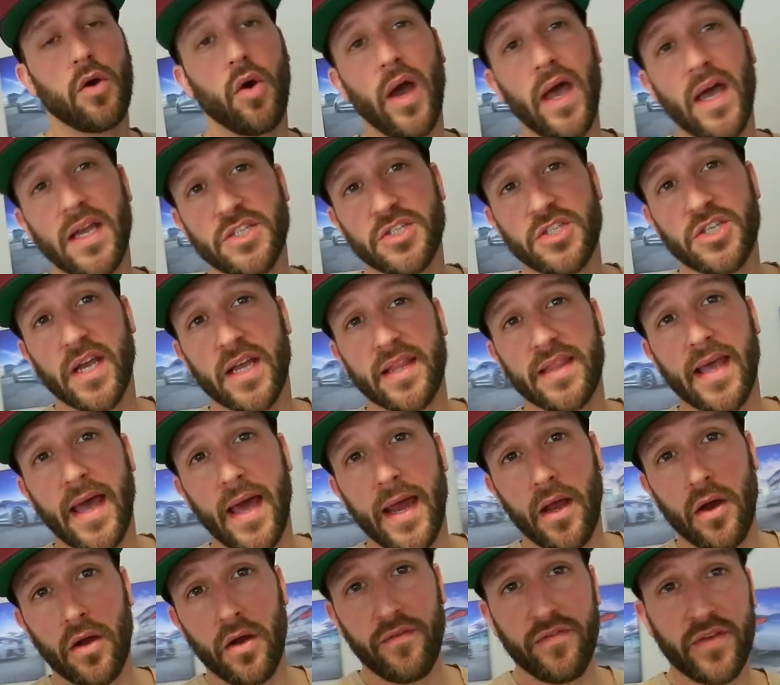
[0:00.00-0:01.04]
Go ahead and check
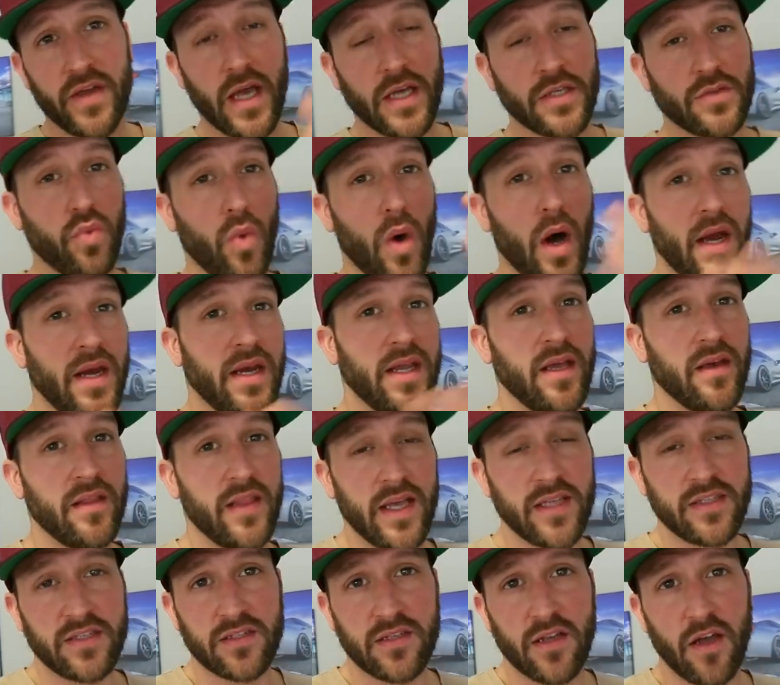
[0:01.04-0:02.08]
that out. If you guys want any of
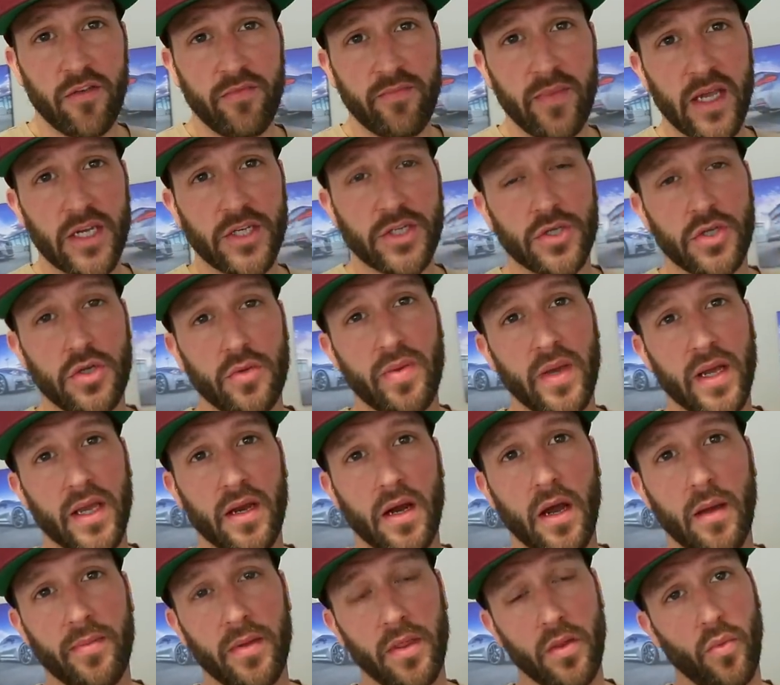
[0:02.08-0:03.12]
that stuff, make sure you pick
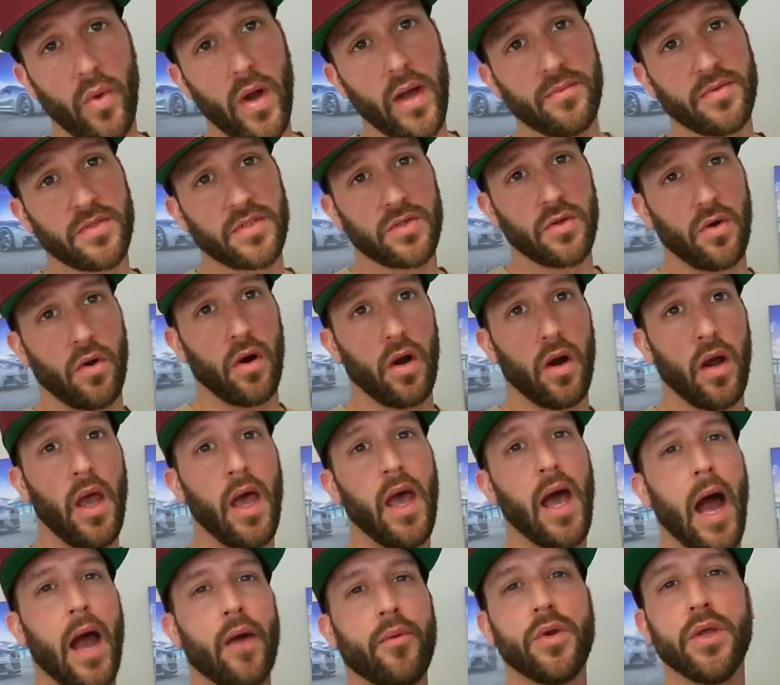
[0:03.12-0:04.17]
it up in the web store.
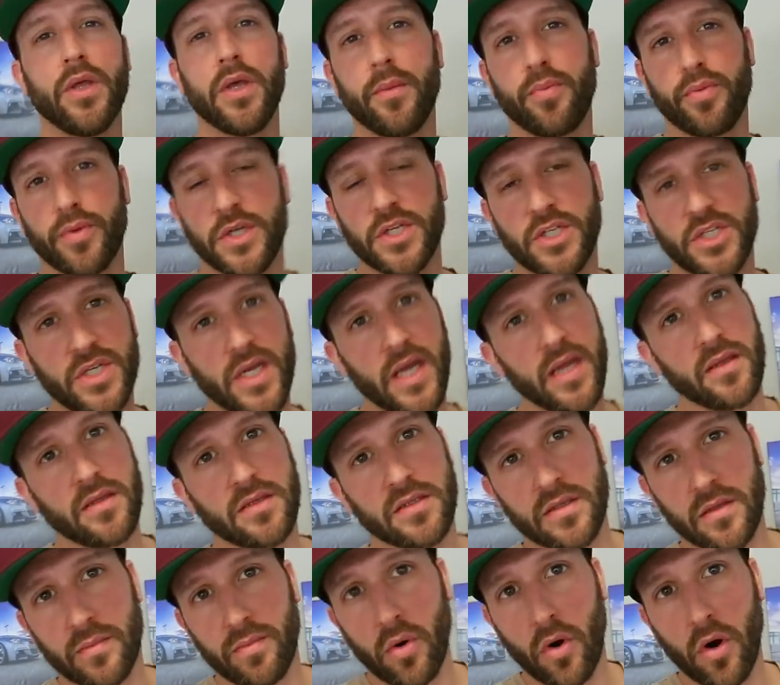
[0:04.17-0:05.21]
I really appreciate the
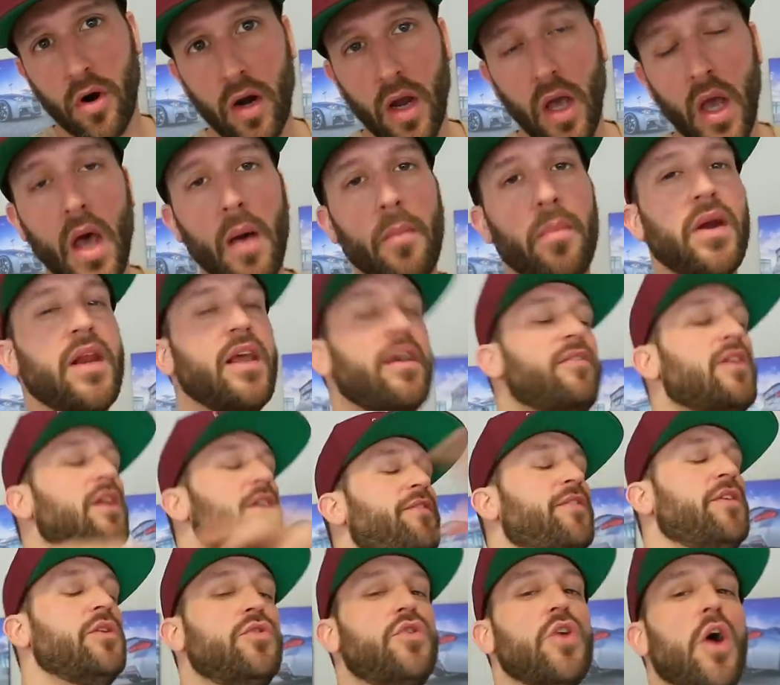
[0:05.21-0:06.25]
support. But even
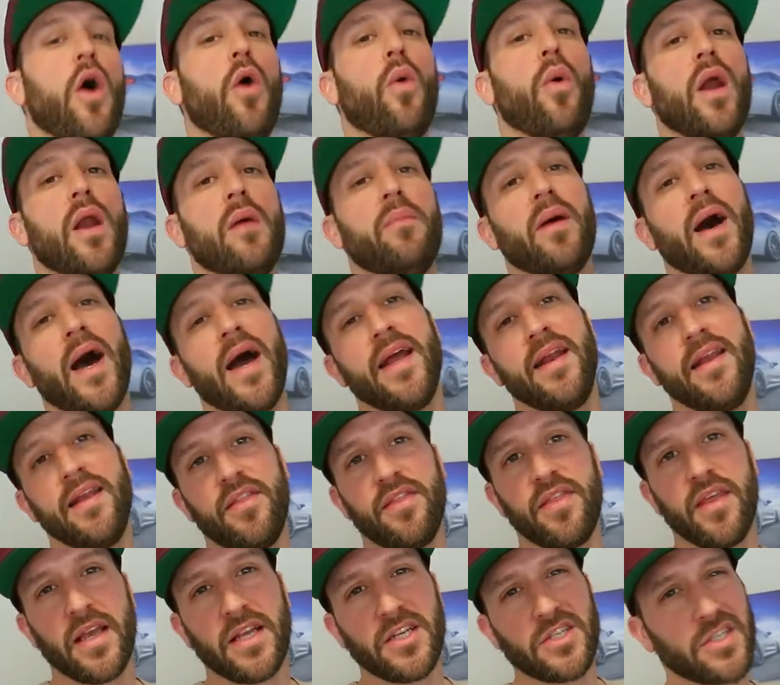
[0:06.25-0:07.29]
if you don't wanna buy
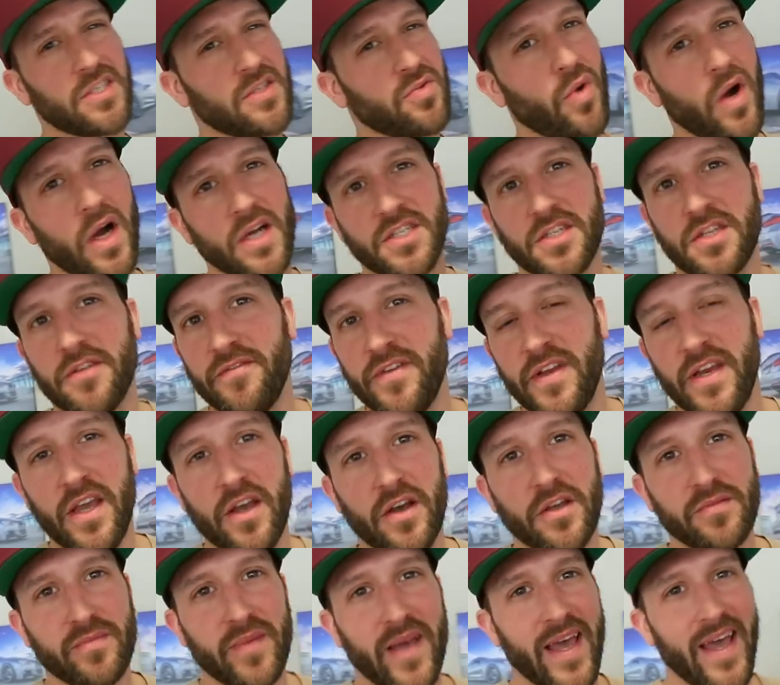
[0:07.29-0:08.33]
anything, just watch the
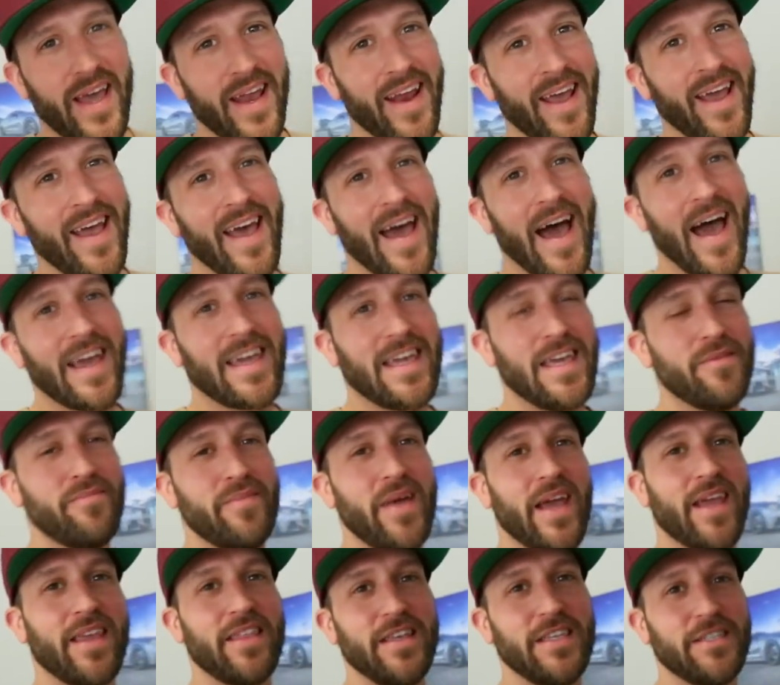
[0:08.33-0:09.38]
videos, man. I keep
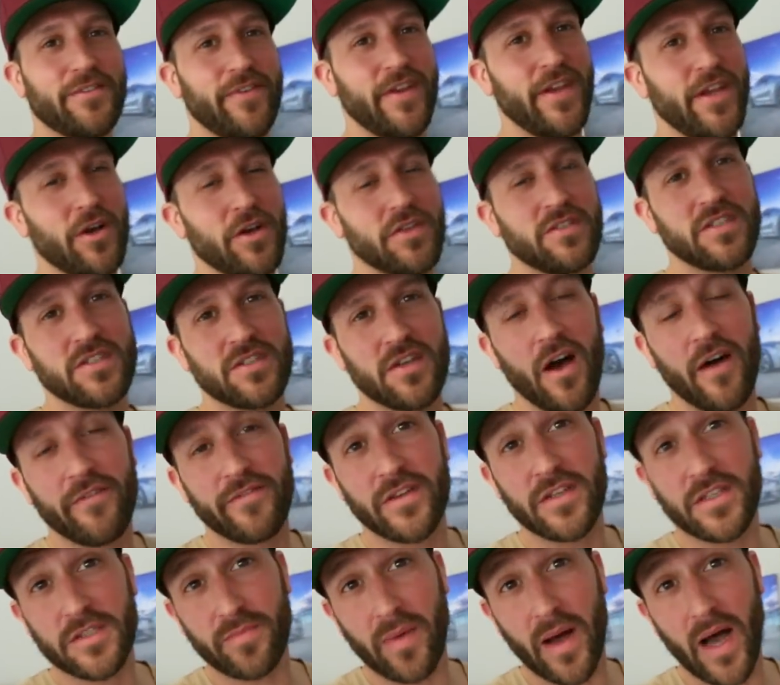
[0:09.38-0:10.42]
making these videos as
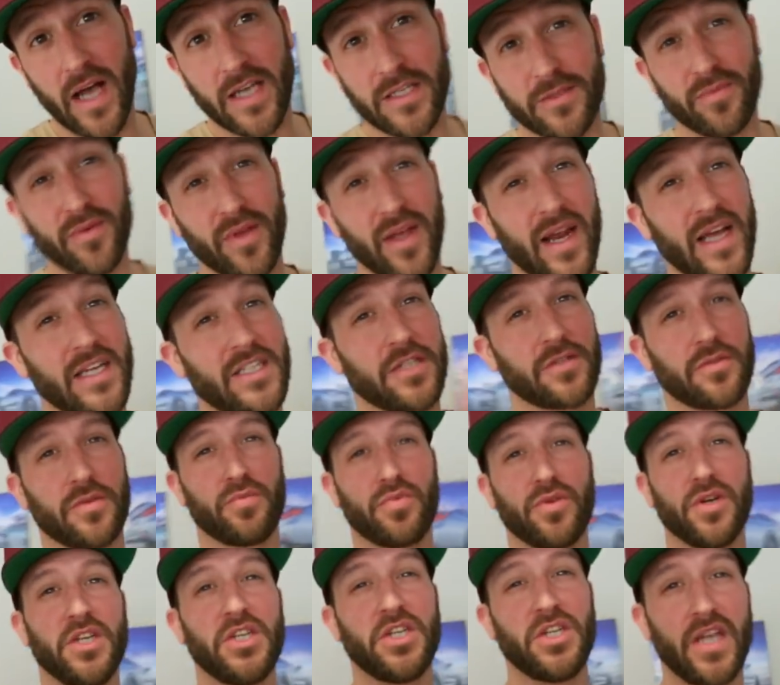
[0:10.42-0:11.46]
often as possible and I just
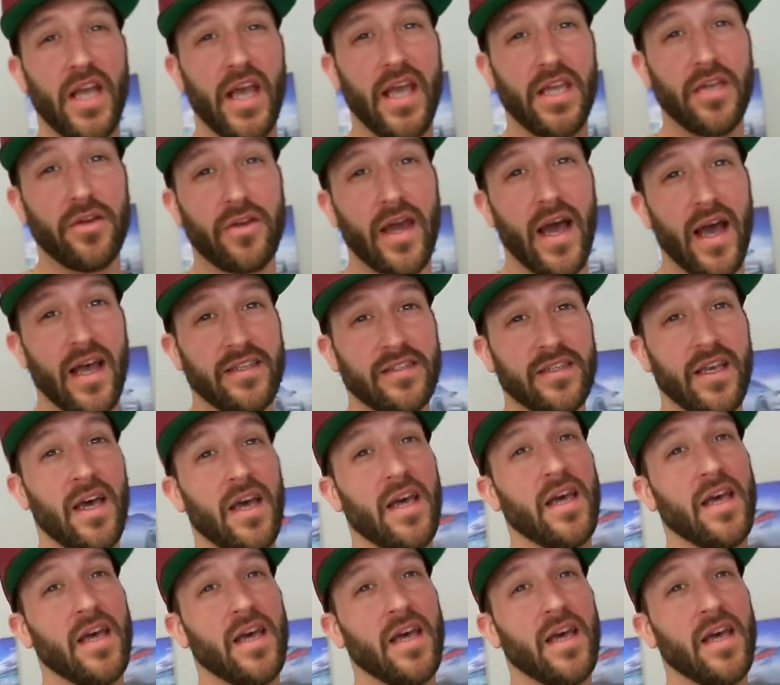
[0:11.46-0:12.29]
appreciate you guys